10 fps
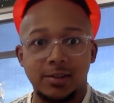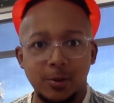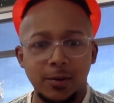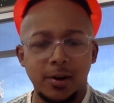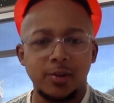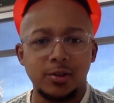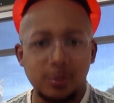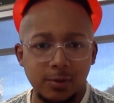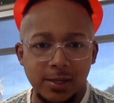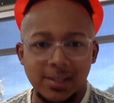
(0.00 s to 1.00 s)
so that our
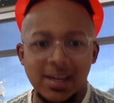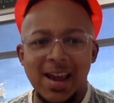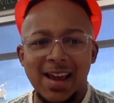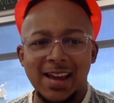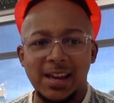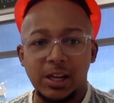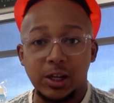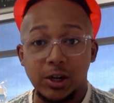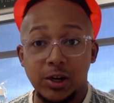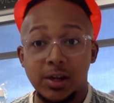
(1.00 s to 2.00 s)
students can
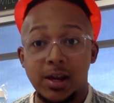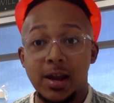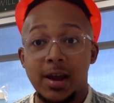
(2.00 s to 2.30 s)
learn